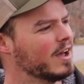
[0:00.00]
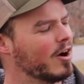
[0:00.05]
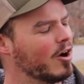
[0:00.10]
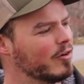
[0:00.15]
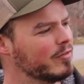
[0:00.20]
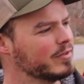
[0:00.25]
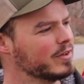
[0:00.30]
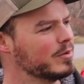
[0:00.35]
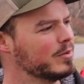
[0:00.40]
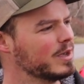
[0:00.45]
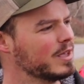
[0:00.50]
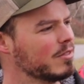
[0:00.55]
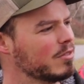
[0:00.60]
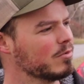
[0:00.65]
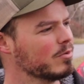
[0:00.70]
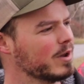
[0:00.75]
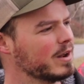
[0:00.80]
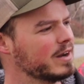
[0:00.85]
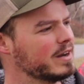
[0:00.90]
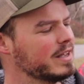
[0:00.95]
Hopefully we
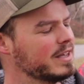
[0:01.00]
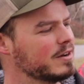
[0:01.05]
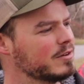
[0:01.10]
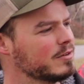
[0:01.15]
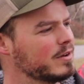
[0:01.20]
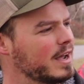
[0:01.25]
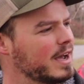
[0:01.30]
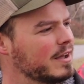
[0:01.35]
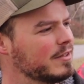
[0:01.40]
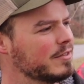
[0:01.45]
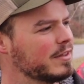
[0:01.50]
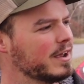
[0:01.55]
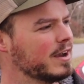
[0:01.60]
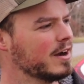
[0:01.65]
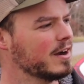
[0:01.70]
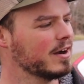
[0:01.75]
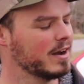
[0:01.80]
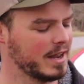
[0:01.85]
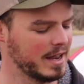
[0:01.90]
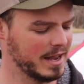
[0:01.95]
thread a needle down
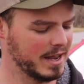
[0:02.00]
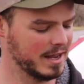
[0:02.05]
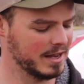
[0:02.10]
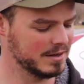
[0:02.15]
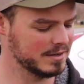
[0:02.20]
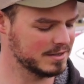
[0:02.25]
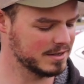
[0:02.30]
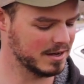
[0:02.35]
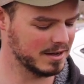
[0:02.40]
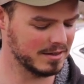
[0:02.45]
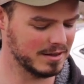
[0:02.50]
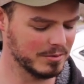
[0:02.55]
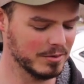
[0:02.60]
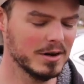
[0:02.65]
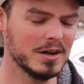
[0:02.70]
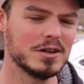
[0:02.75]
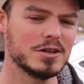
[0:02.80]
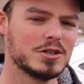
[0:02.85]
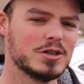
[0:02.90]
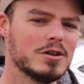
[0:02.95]
there, and then
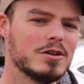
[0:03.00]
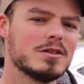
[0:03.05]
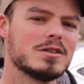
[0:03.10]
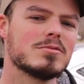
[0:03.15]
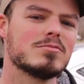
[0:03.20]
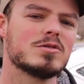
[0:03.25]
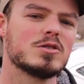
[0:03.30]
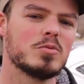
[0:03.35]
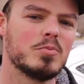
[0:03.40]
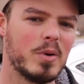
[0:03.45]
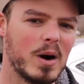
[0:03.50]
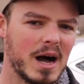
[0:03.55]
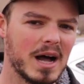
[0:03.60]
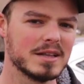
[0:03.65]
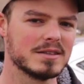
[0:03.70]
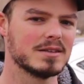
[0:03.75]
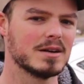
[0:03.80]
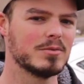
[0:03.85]
we're going to shoot at some spots.